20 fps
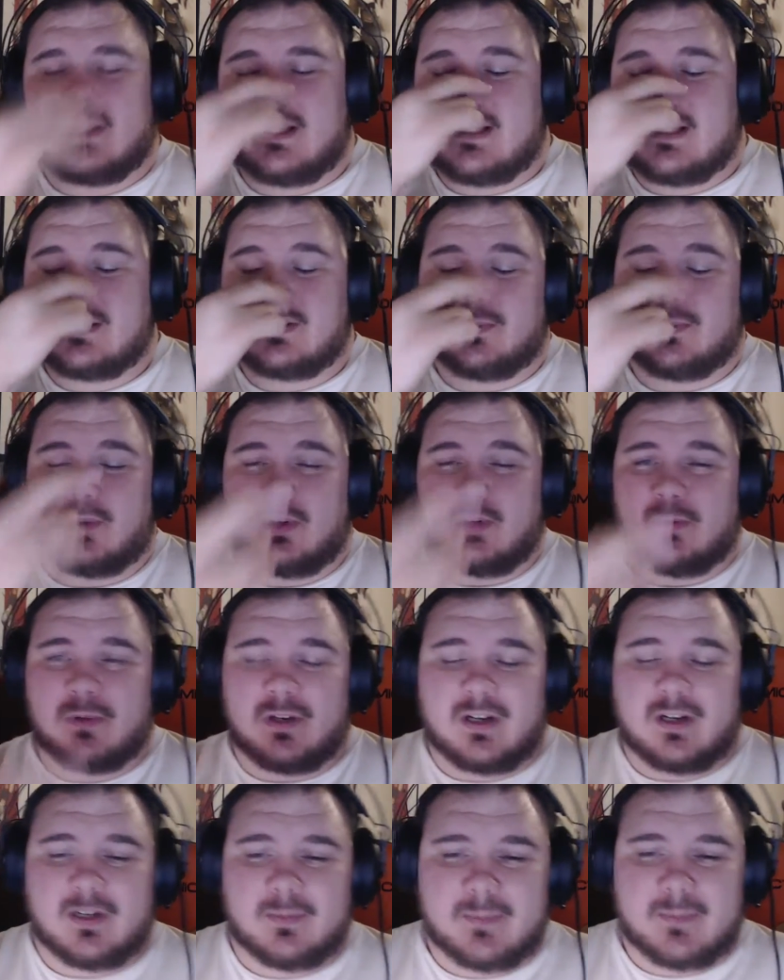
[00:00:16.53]
It's your boy One
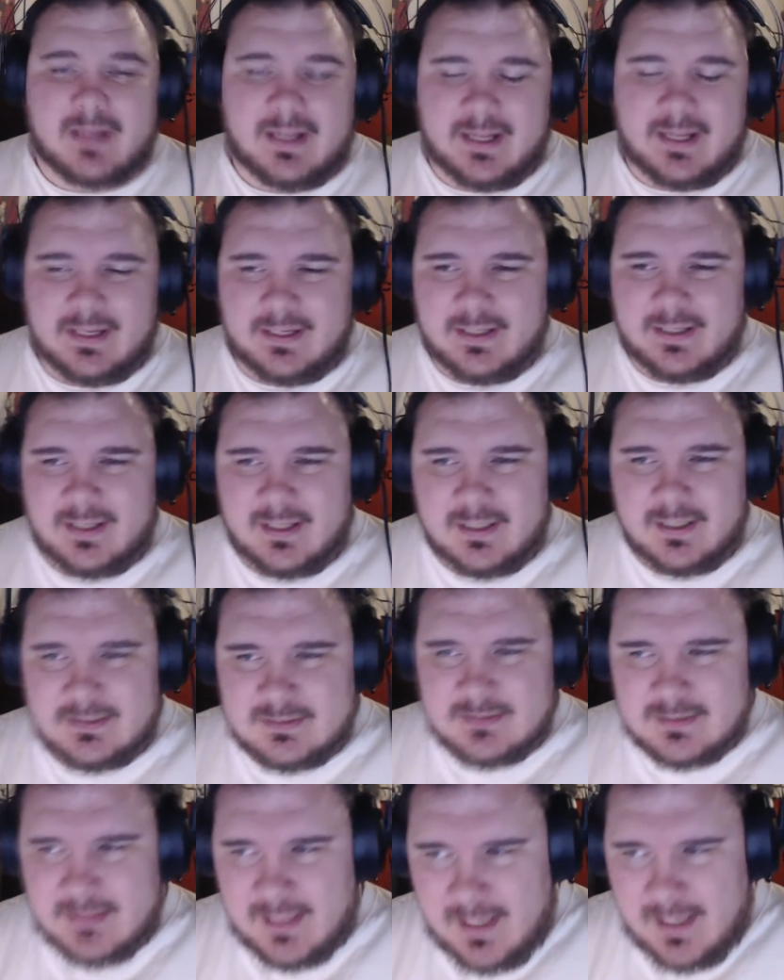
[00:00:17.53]
Arm, and uh,
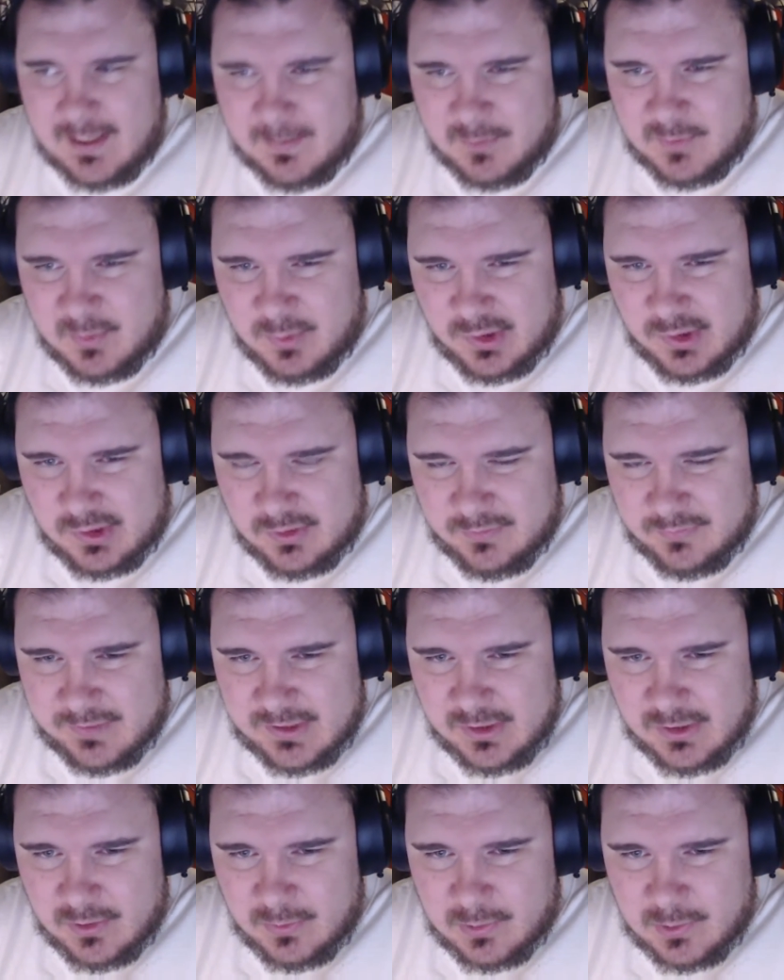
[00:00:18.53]
today I'm gonna bring you a
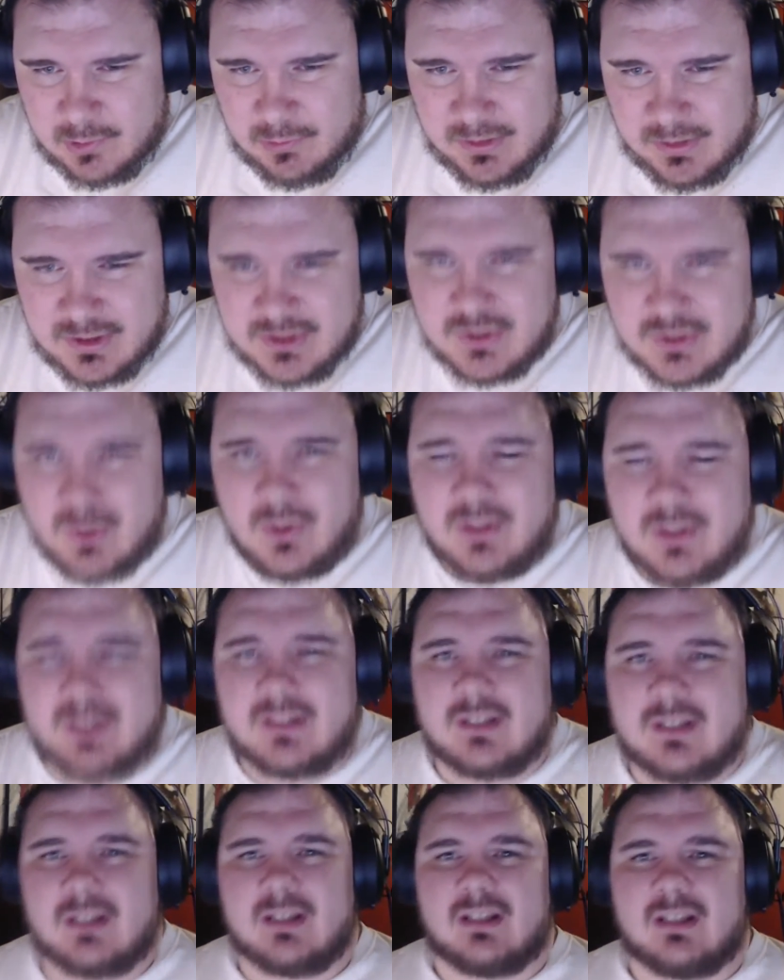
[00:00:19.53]
video real quick, short,
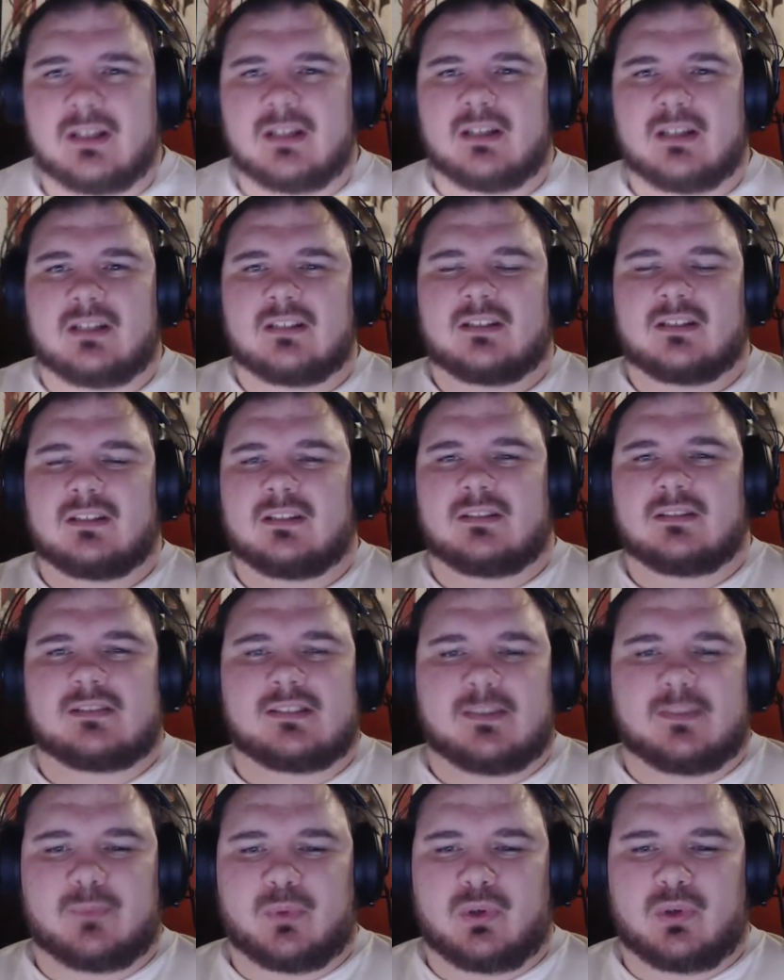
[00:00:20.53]

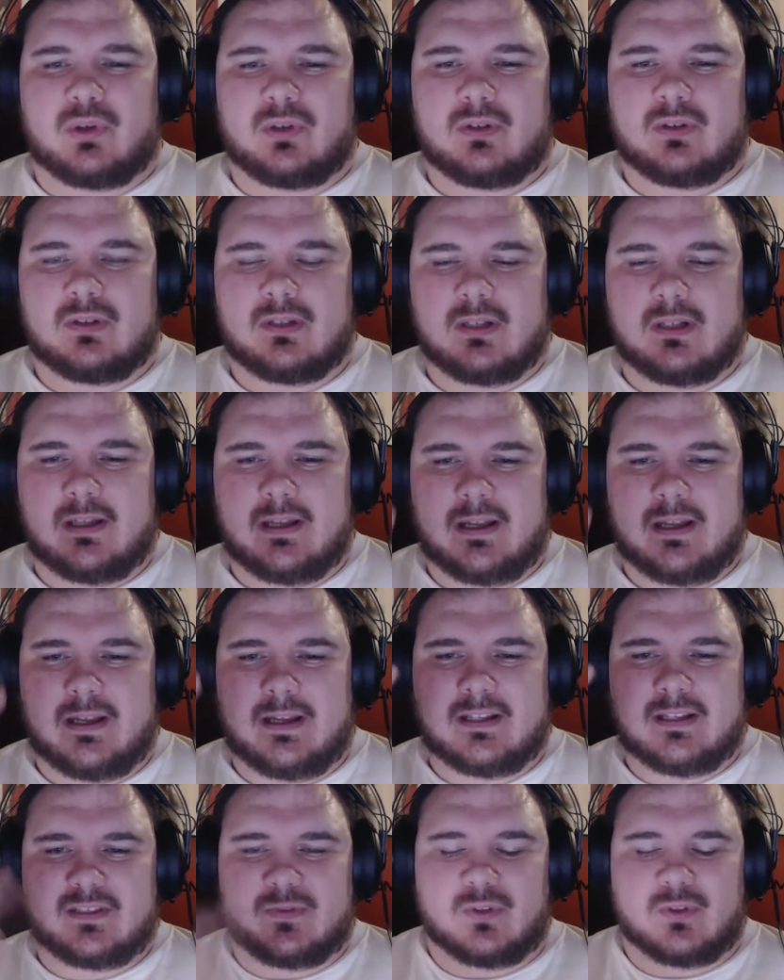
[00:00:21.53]
simple.
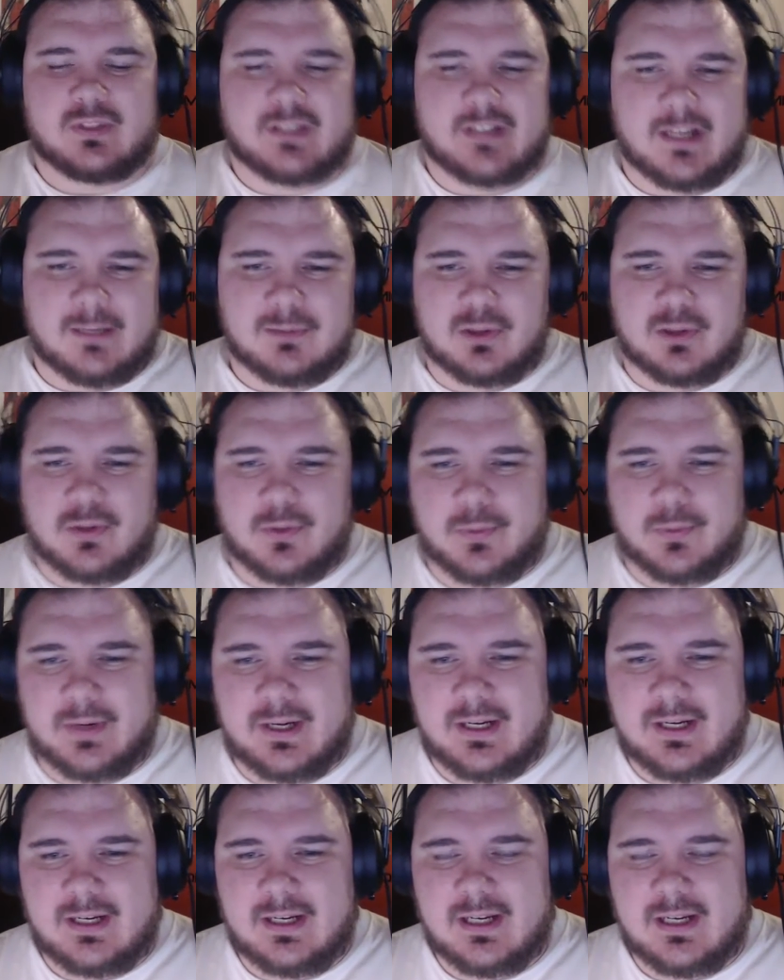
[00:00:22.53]
It's for Diablo
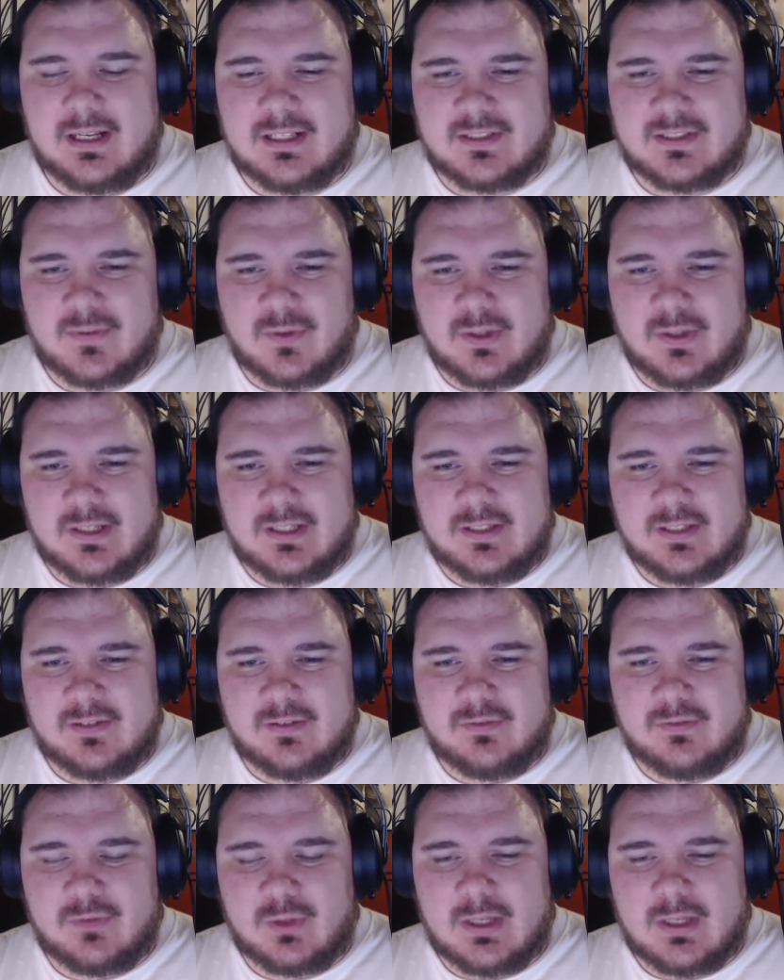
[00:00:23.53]
3. It's for any
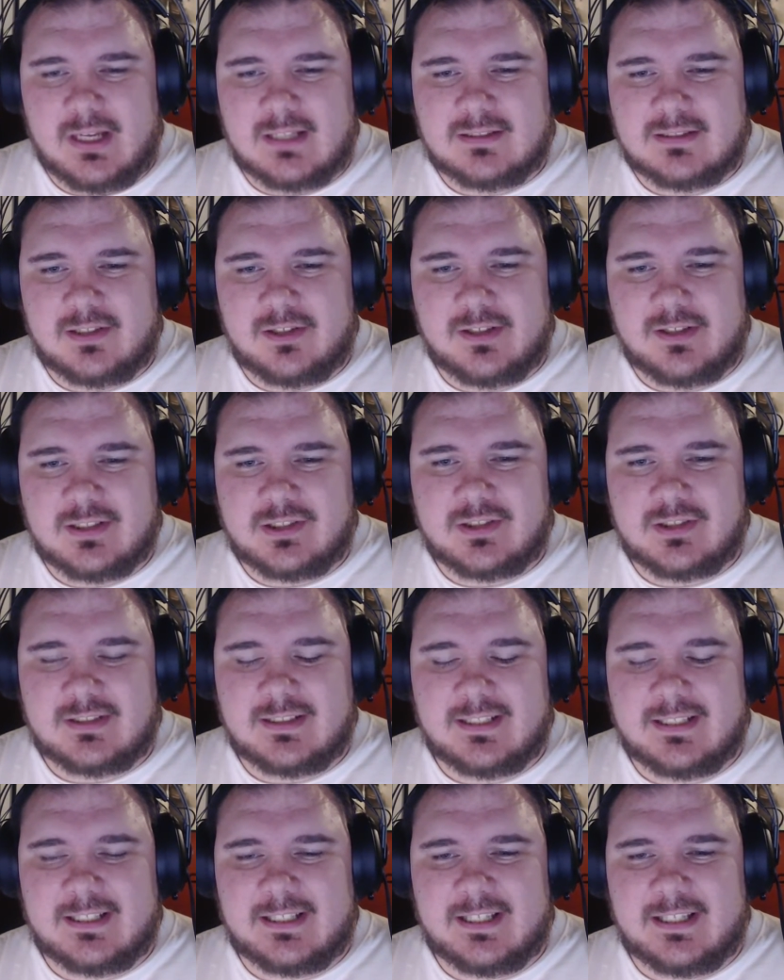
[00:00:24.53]
of you guys that are interested
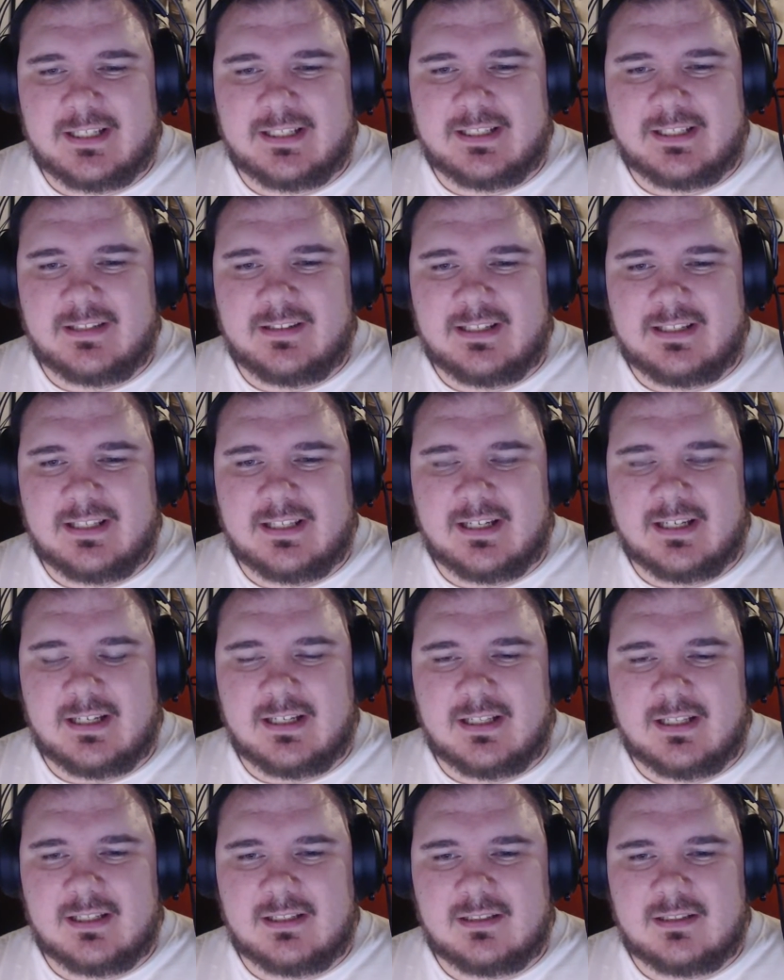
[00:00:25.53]
in getting the
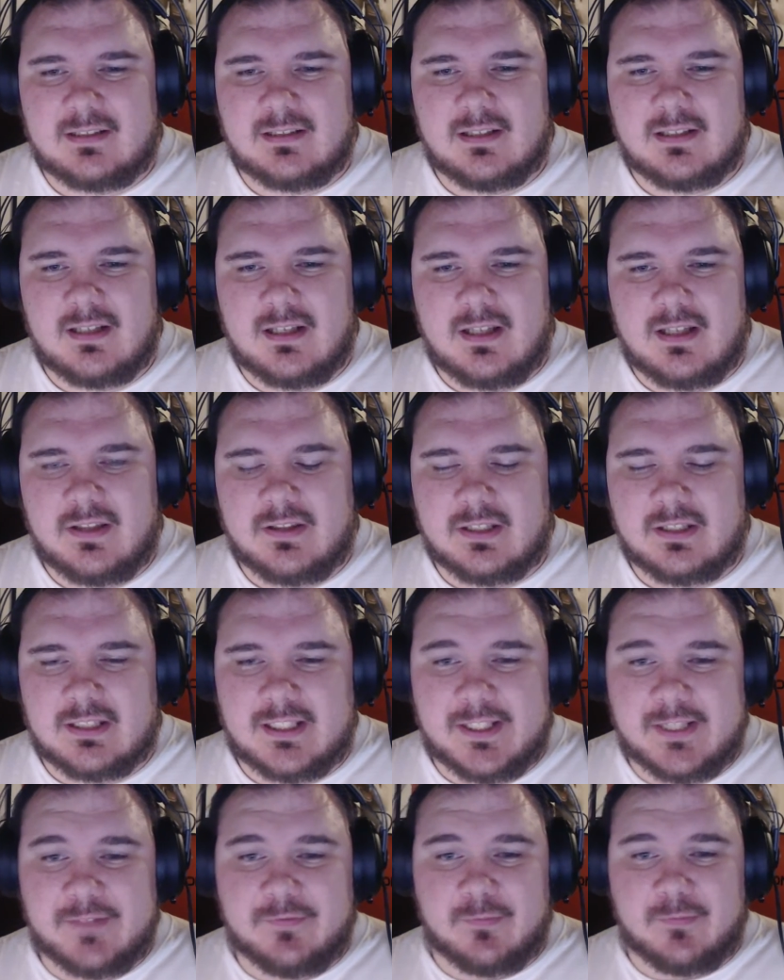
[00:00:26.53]
uh, the
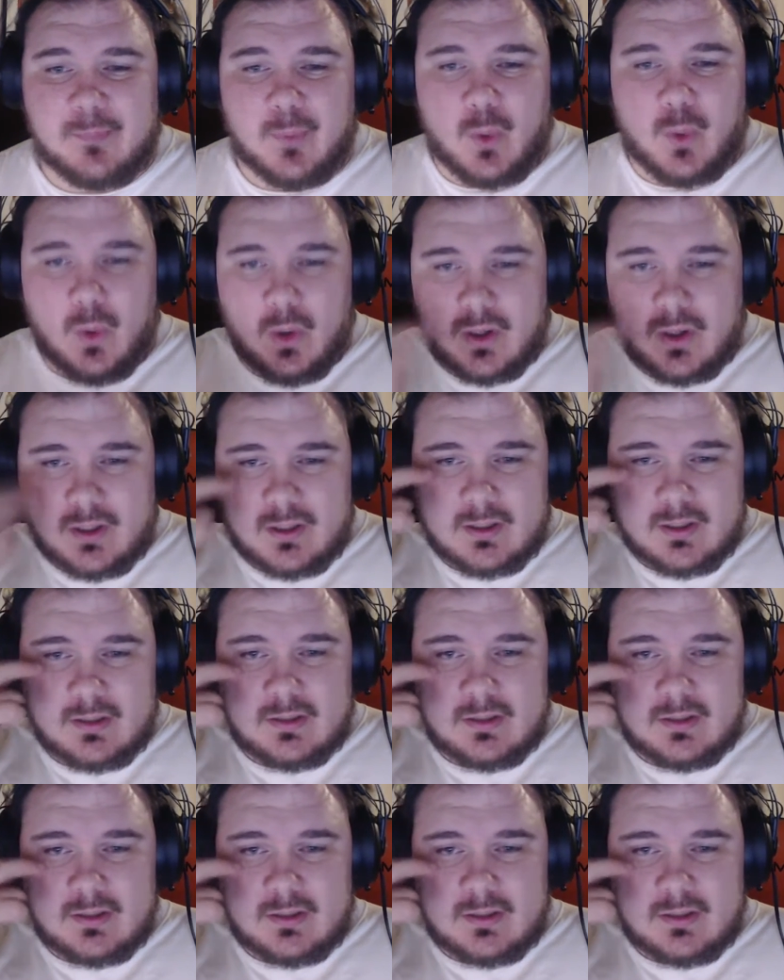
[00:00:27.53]
Liv Moore,